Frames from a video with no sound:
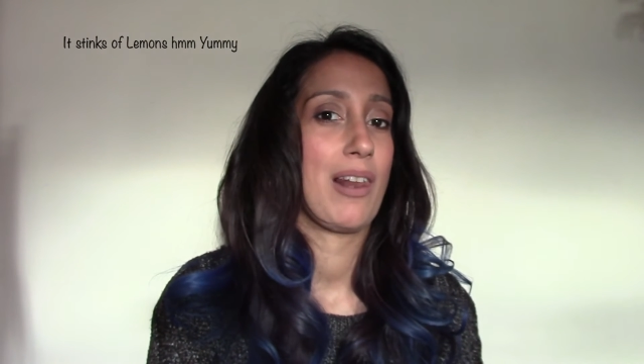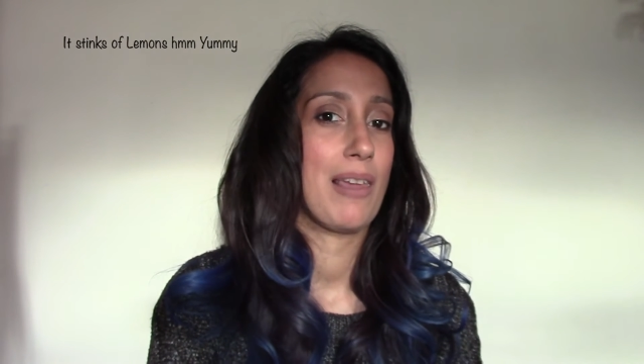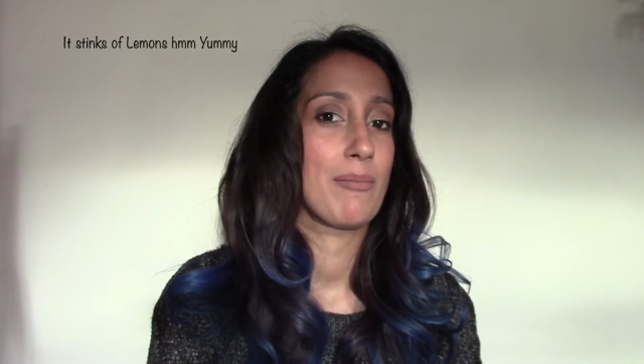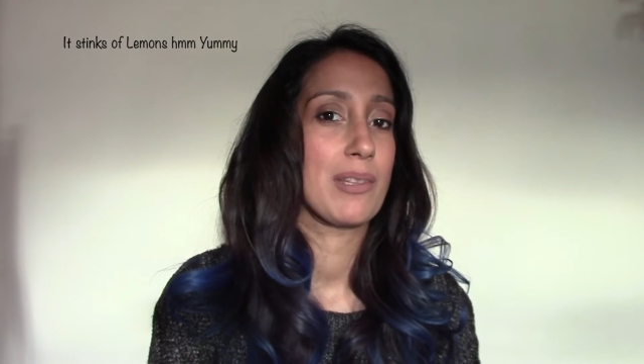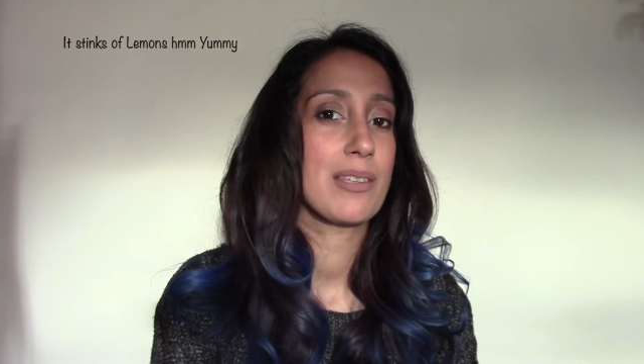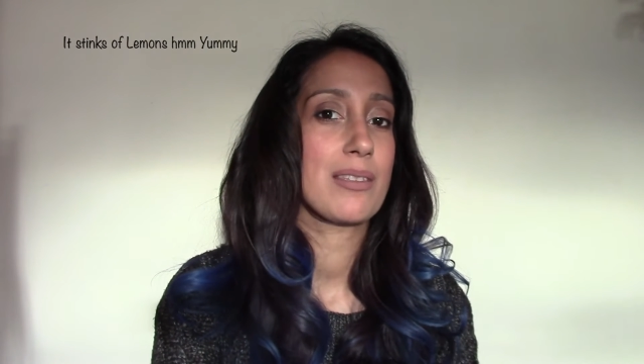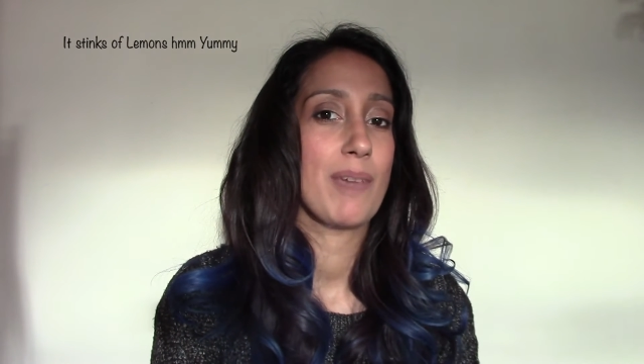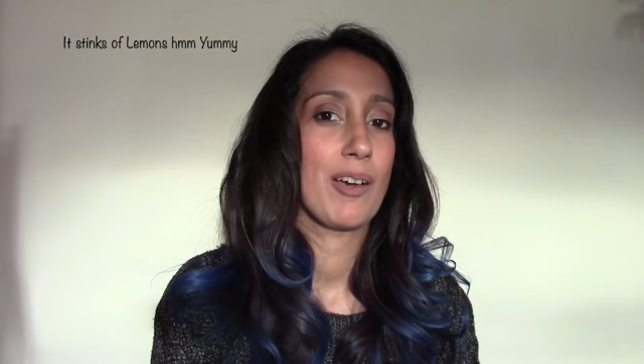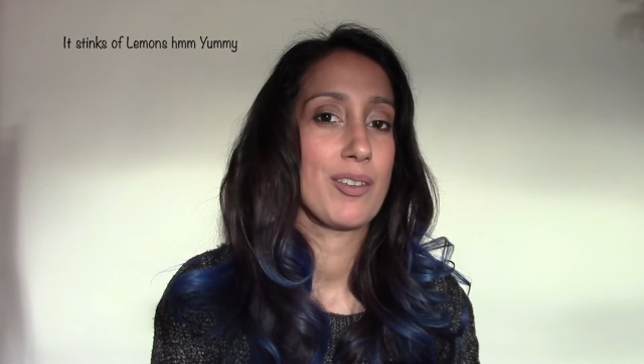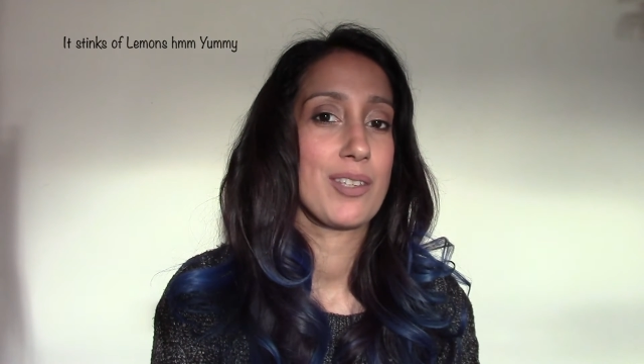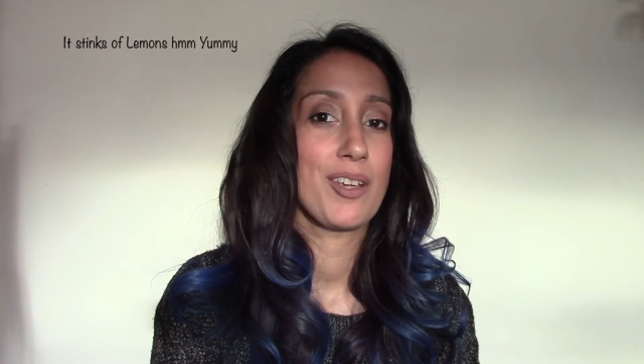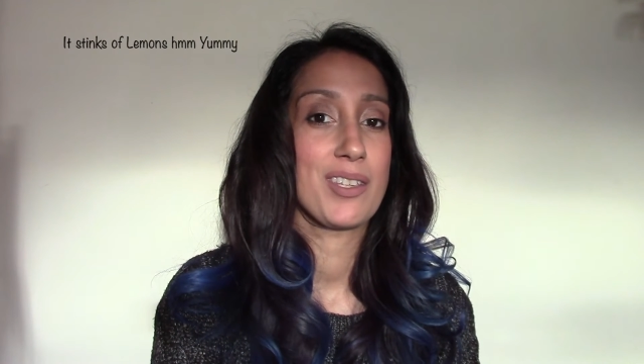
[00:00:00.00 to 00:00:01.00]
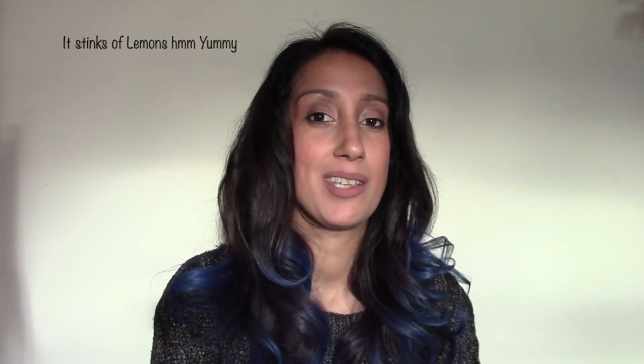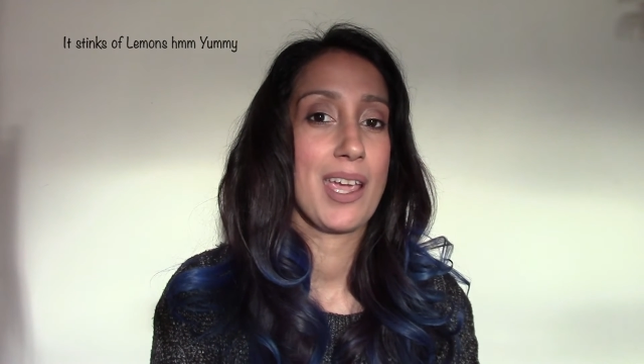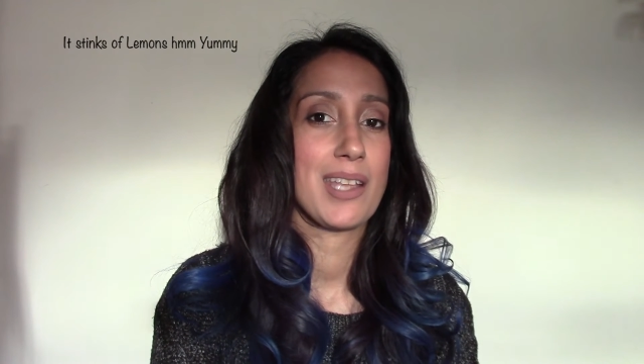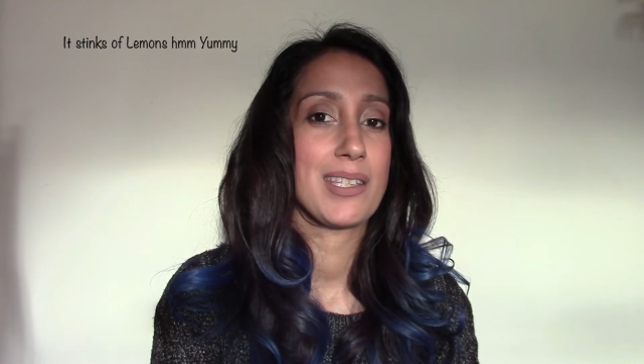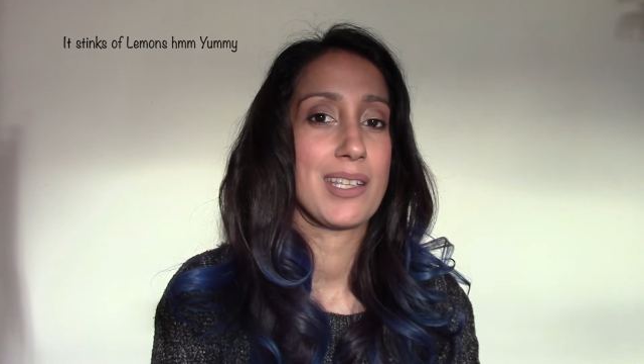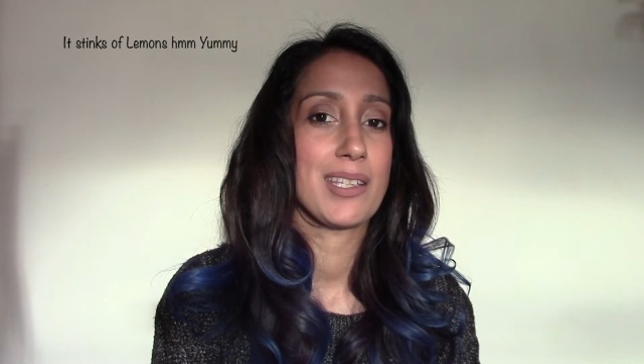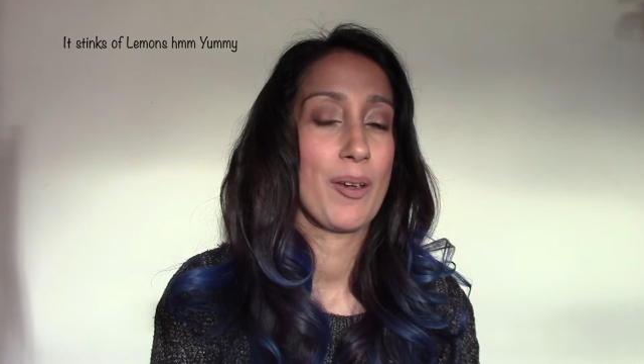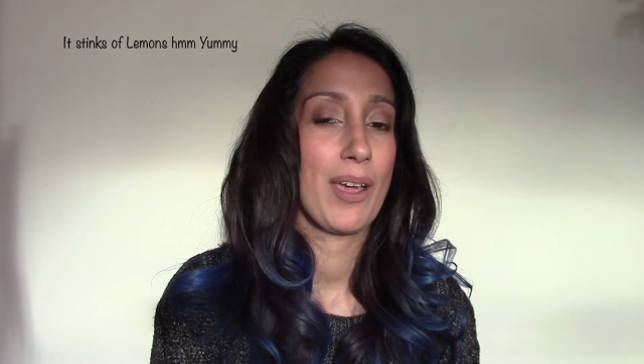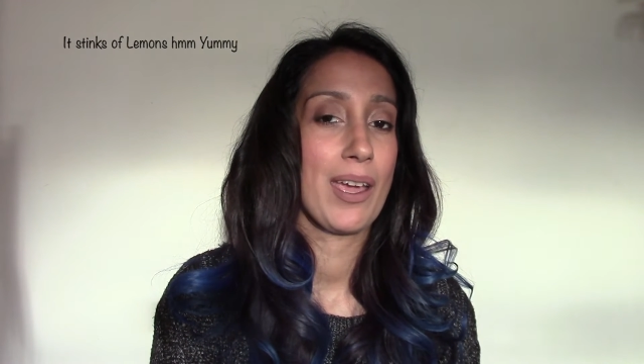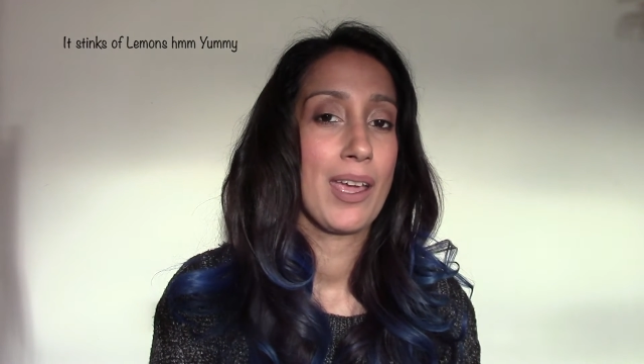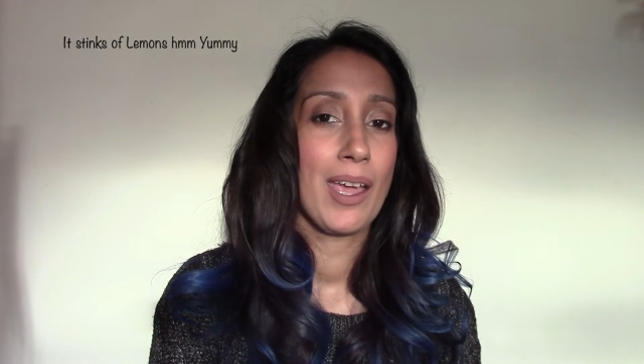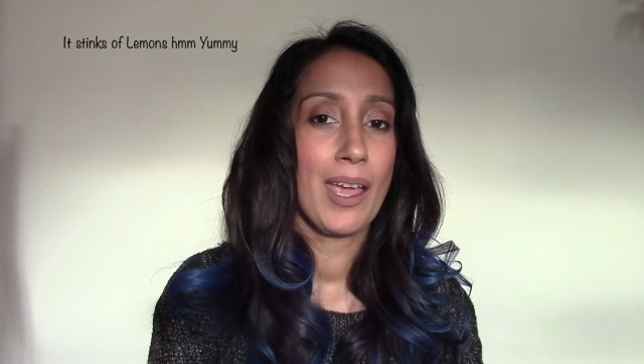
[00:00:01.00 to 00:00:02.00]
lemon smell associated to
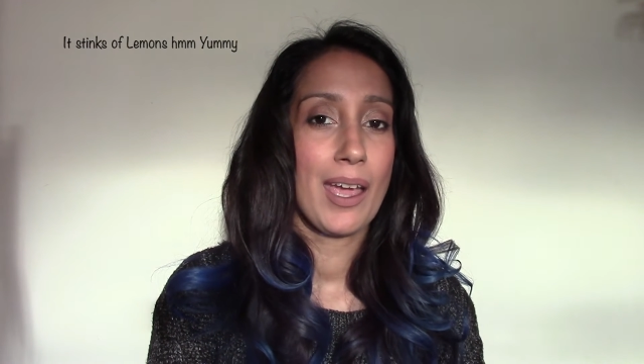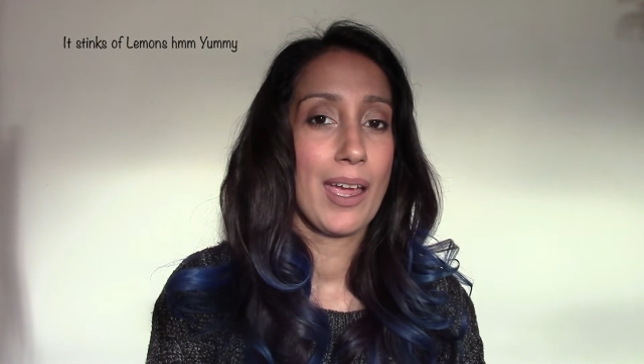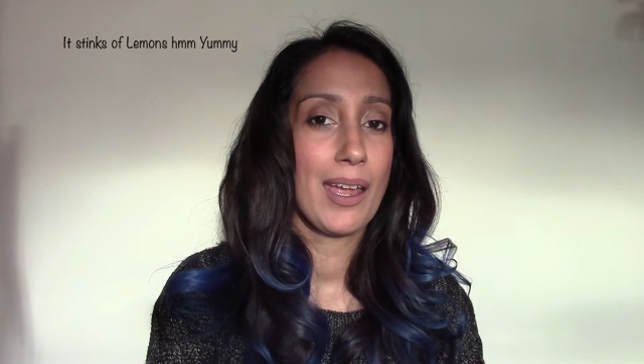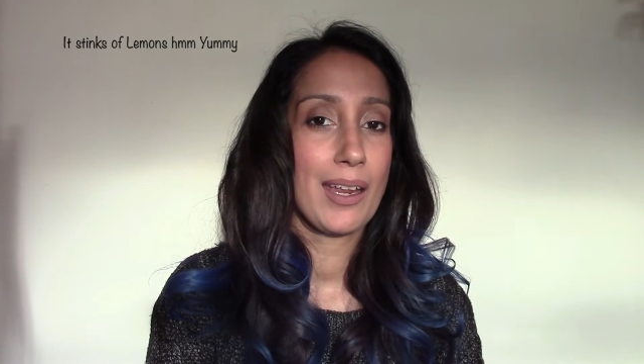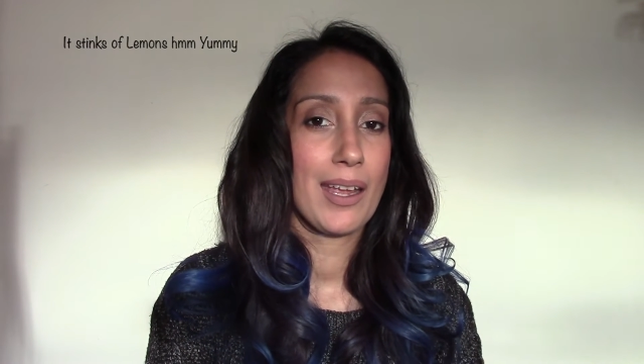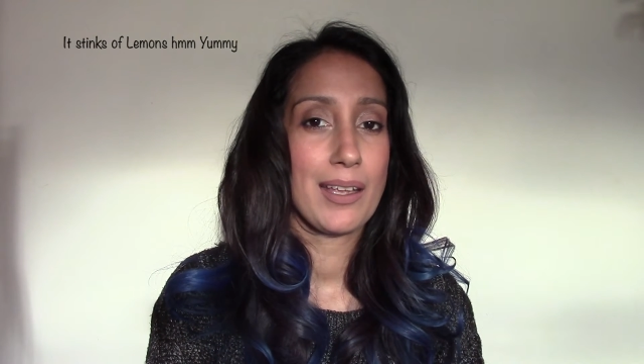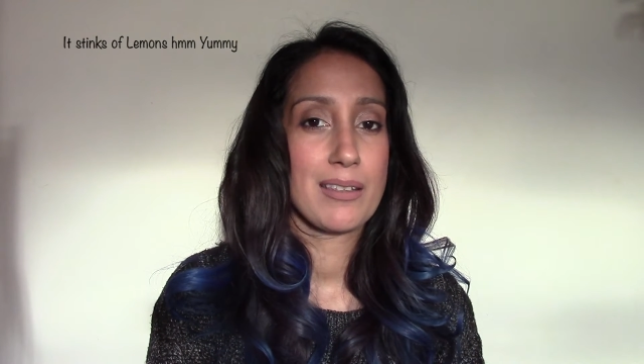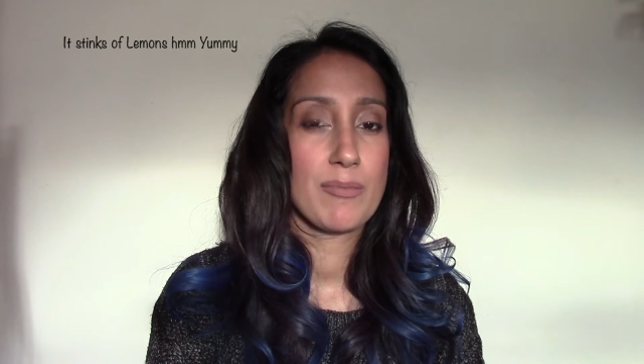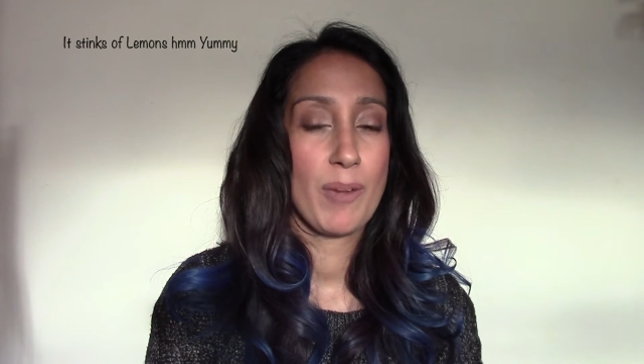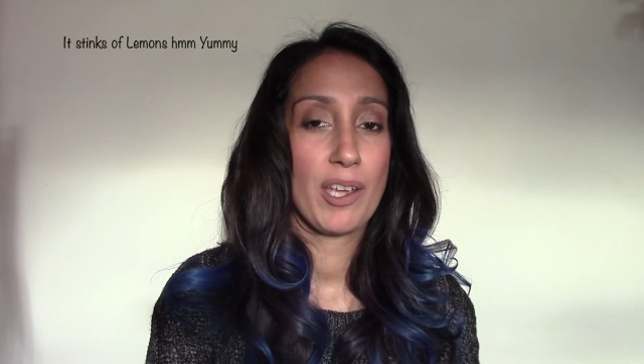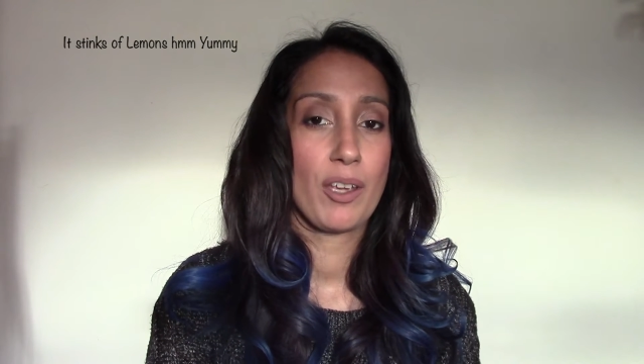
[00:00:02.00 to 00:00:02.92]
it, it is my